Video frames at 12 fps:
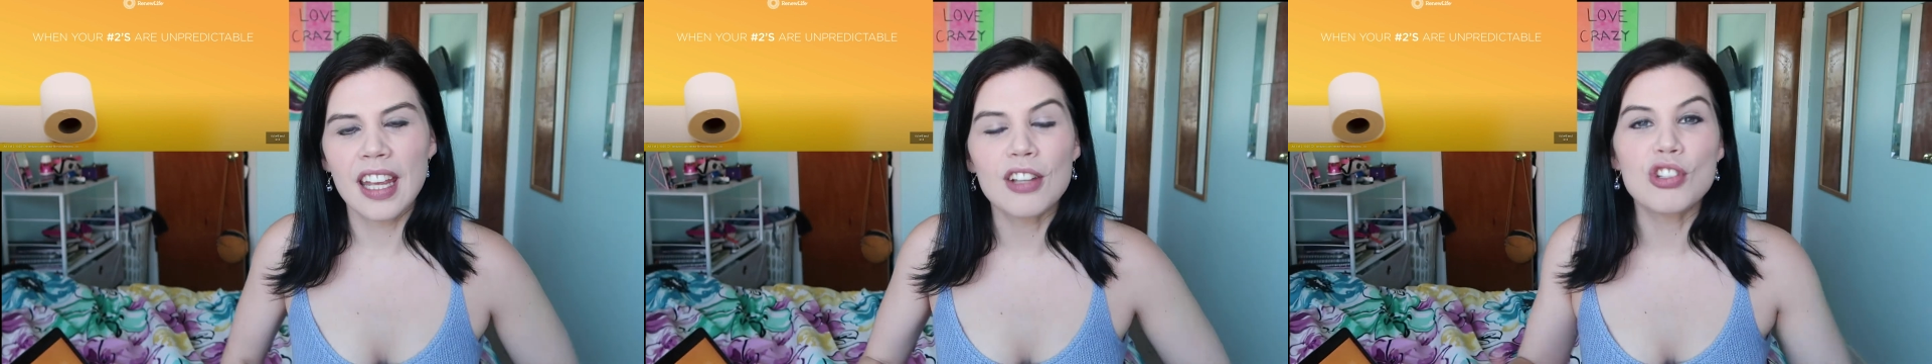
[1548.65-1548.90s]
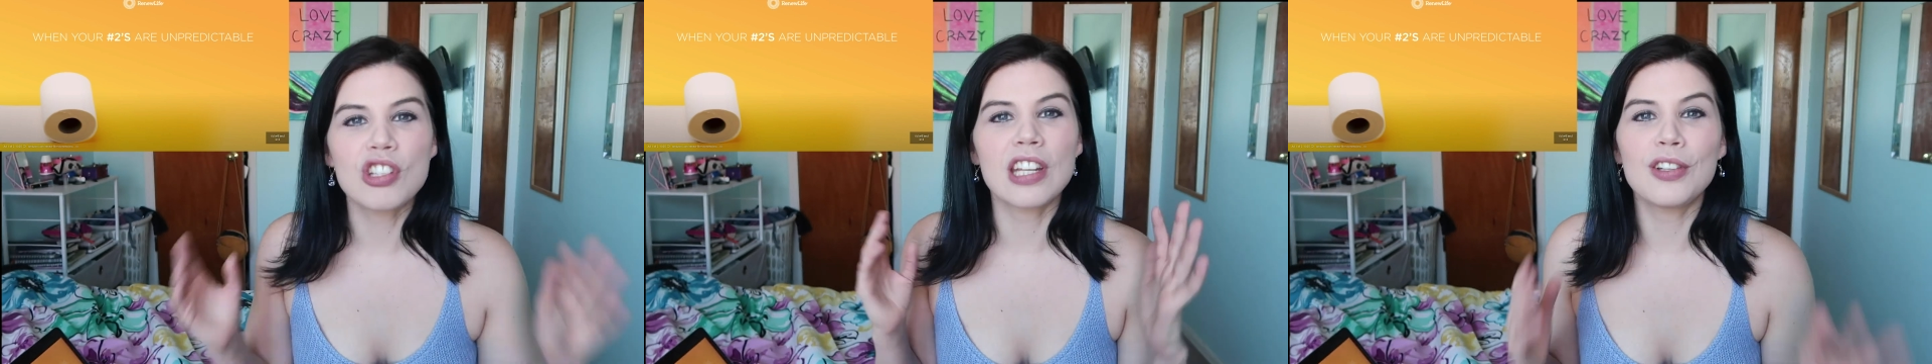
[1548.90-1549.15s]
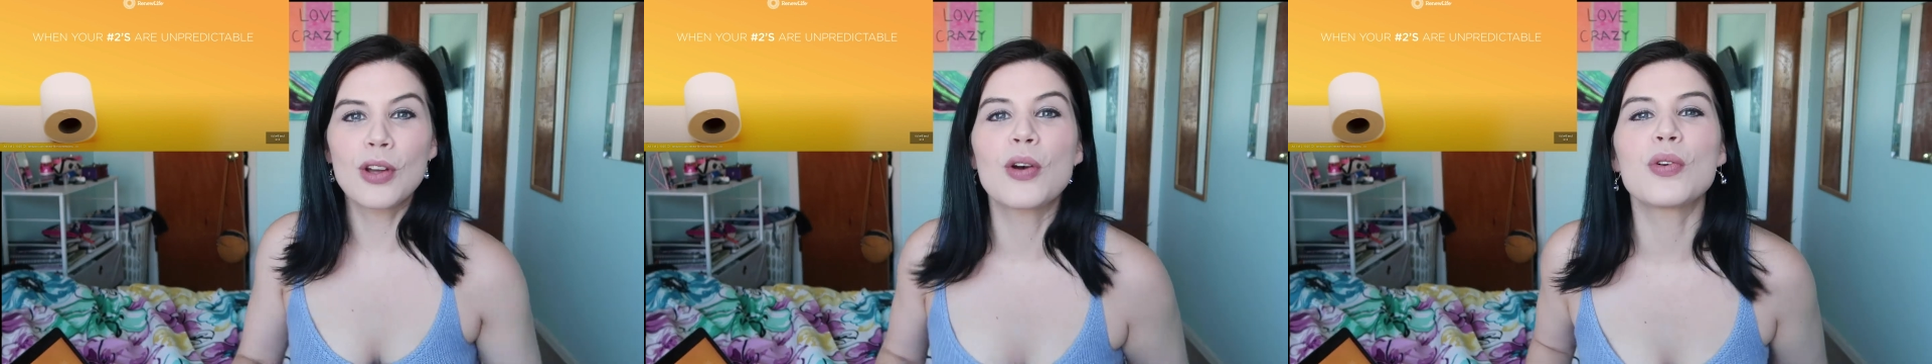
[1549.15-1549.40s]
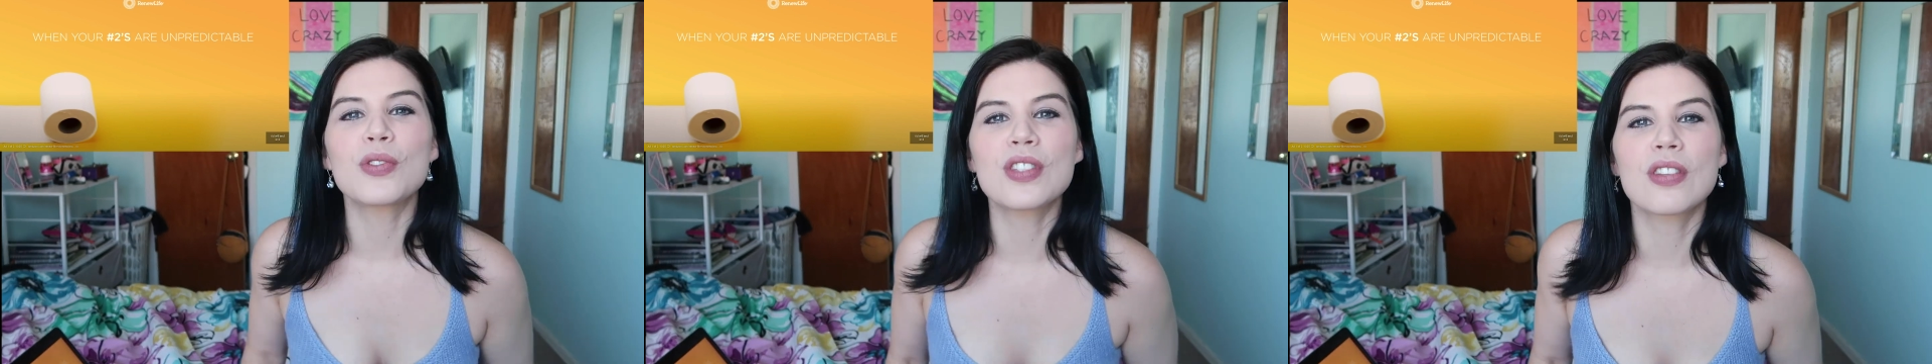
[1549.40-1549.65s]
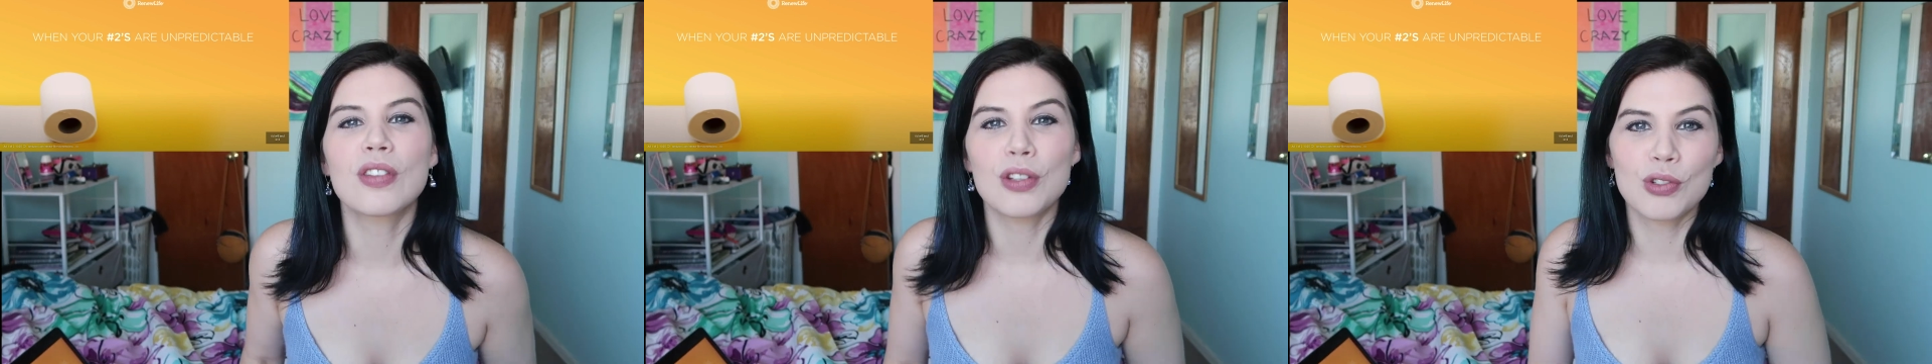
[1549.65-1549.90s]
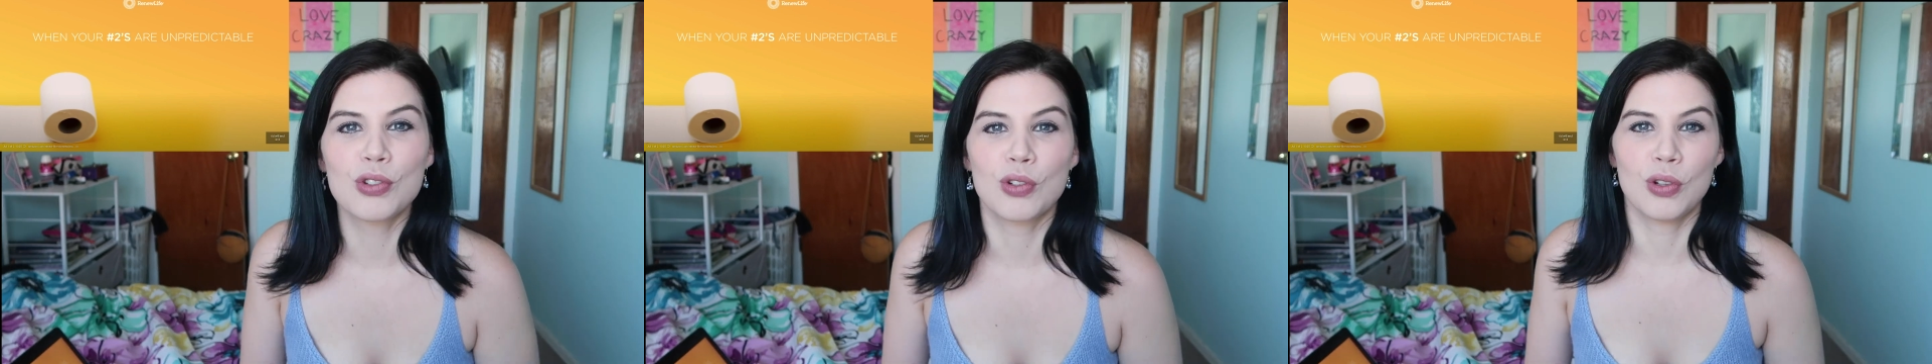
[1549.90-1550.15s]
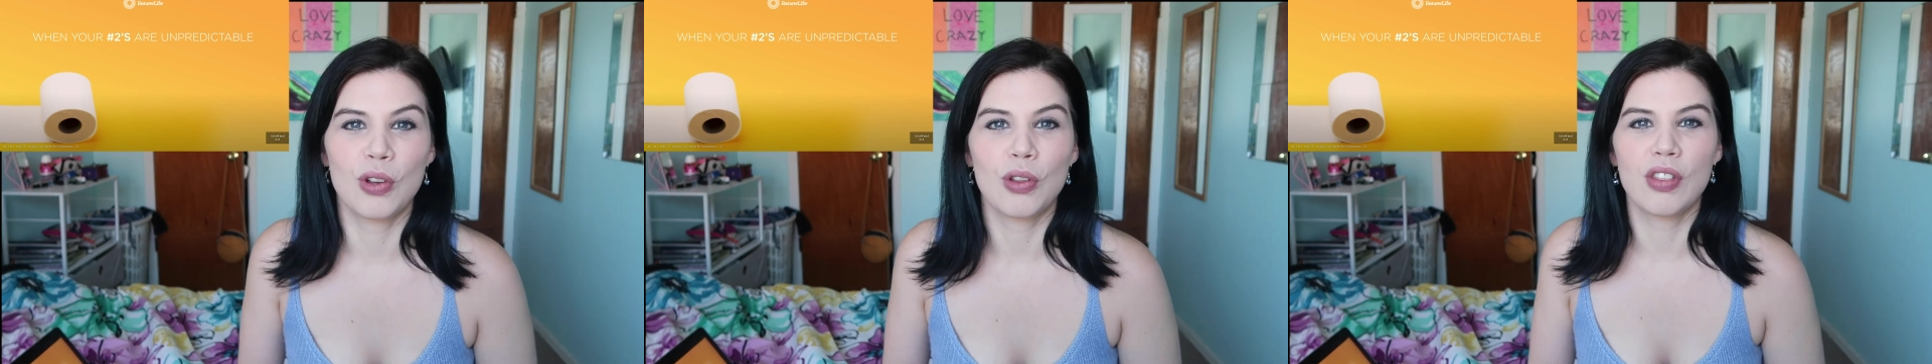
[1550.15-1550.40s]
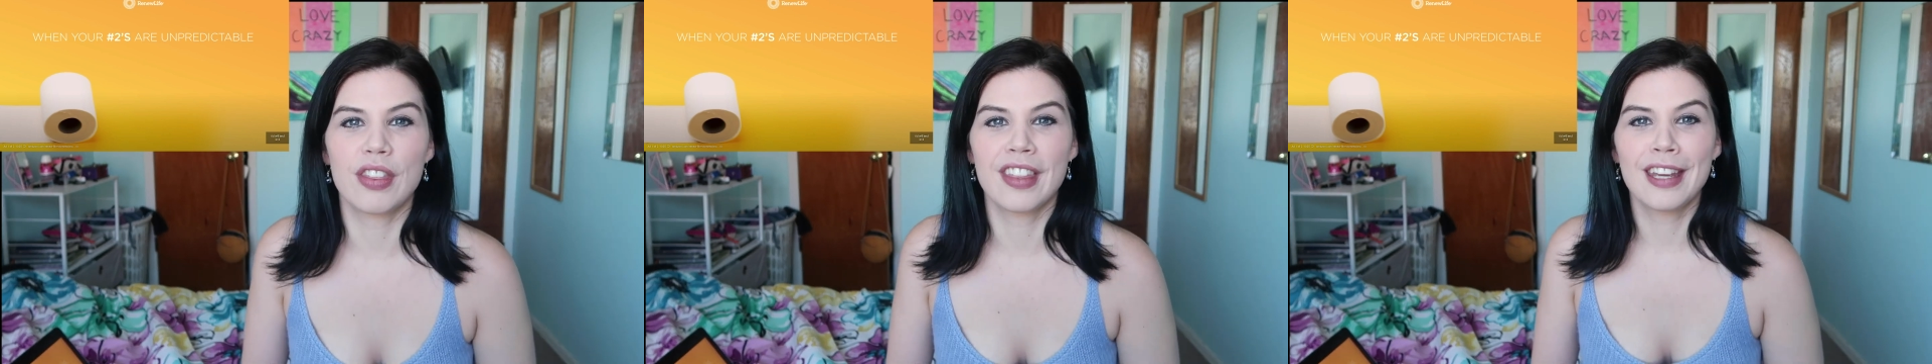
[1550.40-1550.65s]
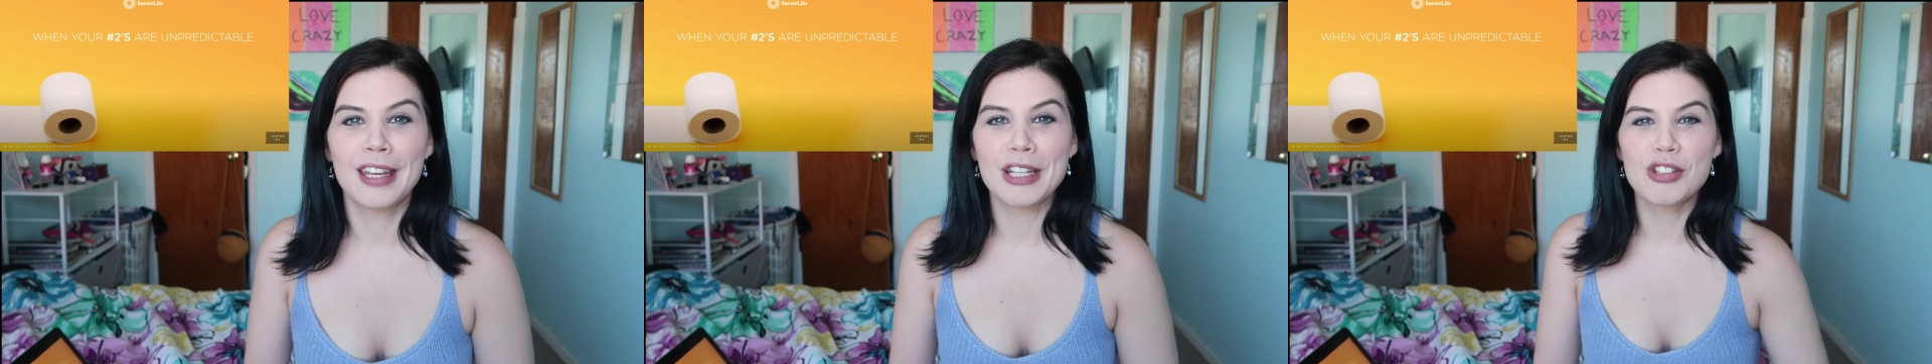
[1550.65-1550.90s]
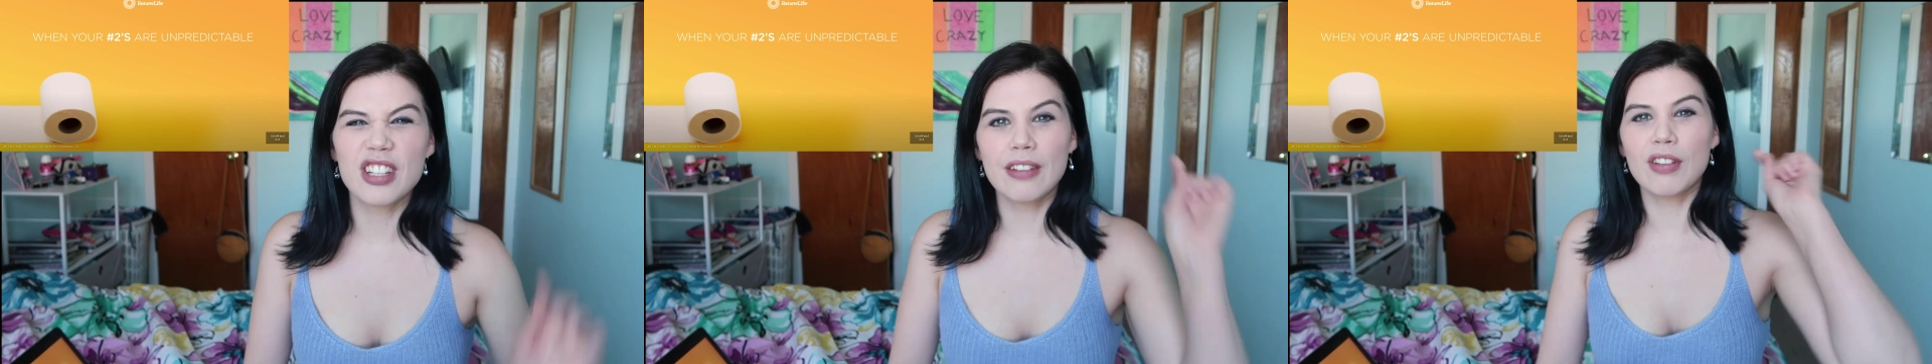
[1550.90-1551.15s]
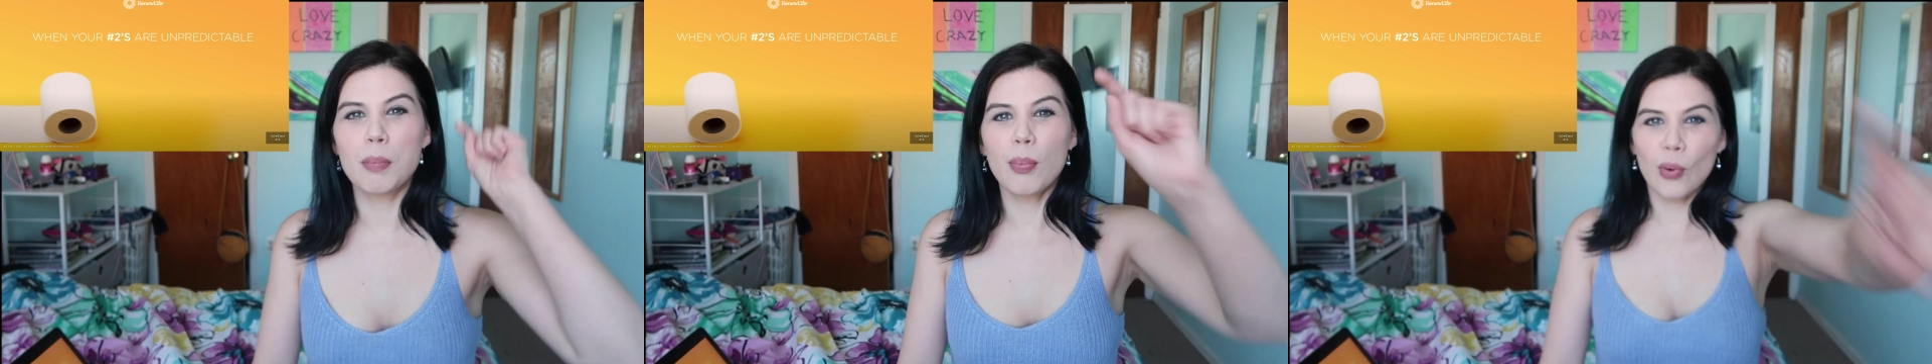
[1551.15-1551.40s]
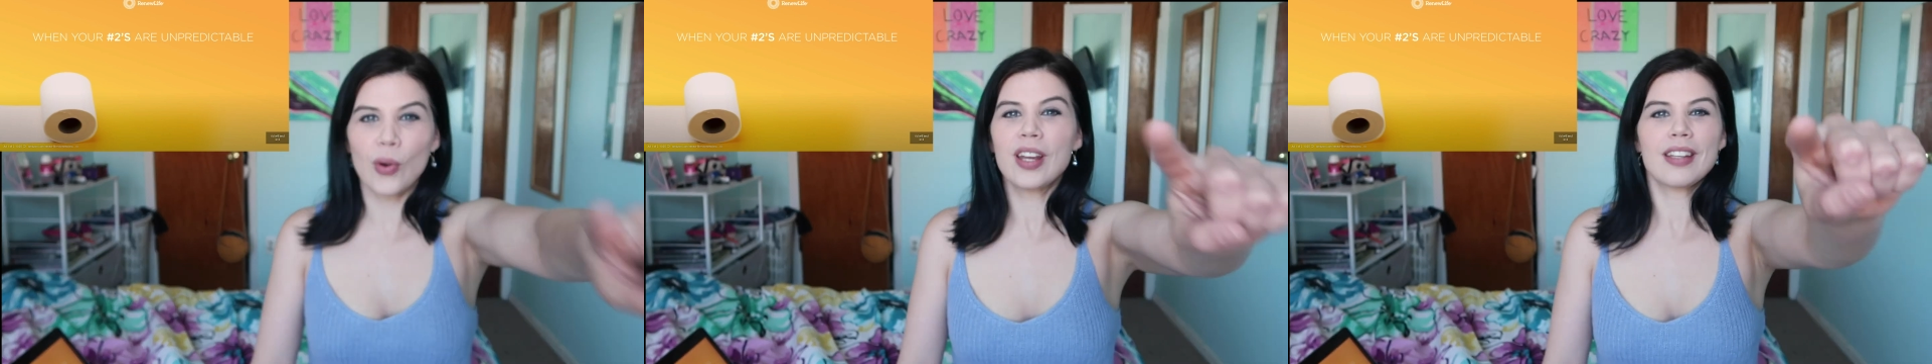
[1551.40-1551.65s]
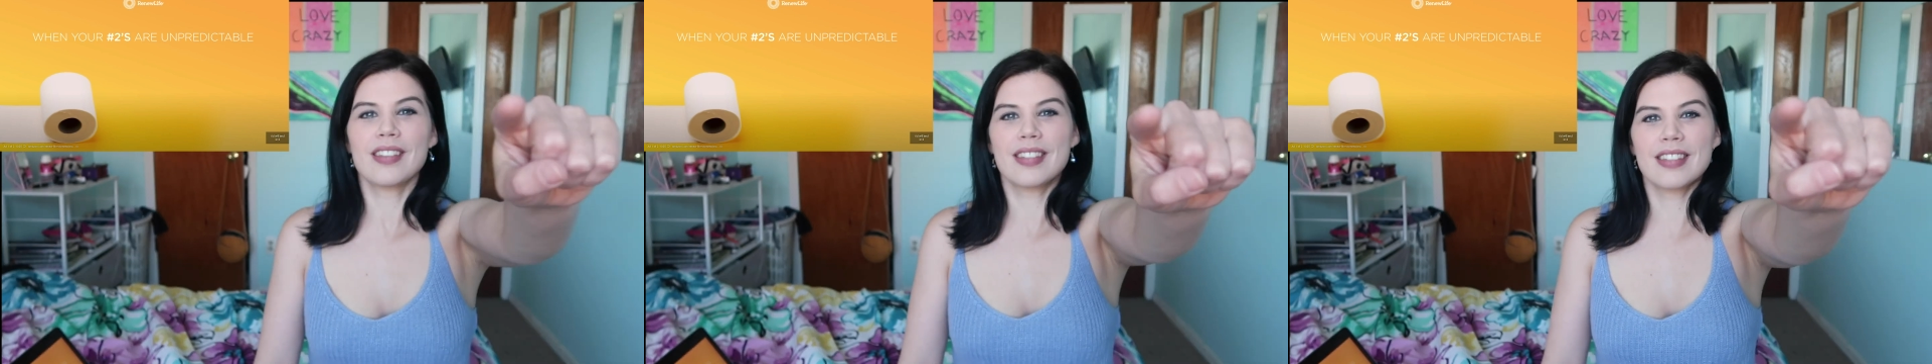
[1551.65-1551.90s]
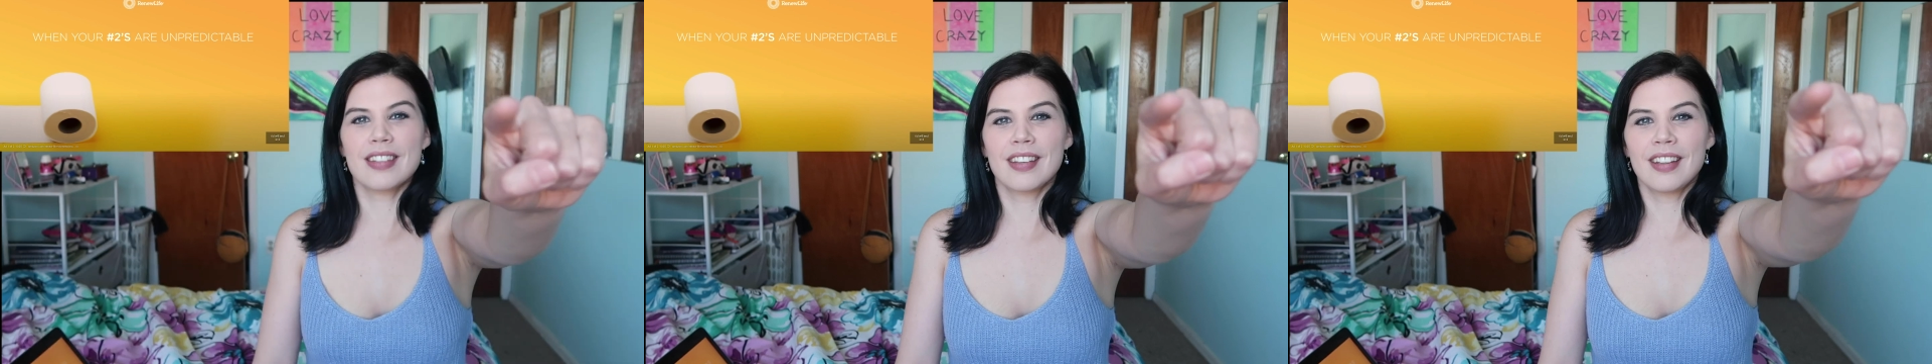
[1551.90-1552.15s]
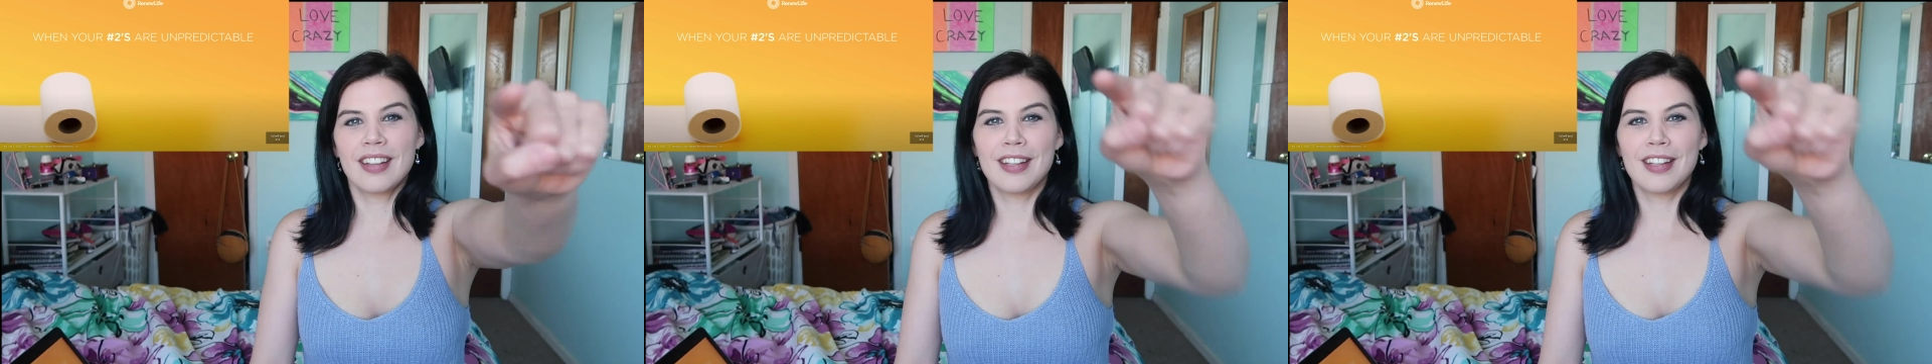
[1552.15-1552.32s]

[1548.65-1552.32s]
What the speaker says: and she knows the truth. And she even points,